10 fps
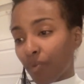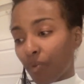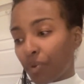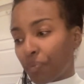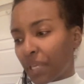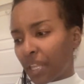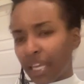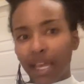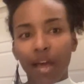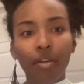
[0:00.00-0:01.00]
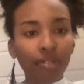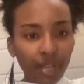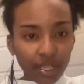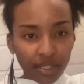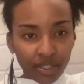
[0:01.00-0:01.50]
would be like
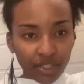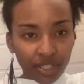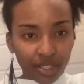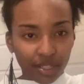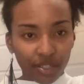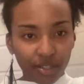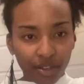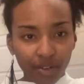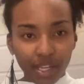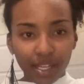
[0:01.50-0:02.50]
health conditions. You know,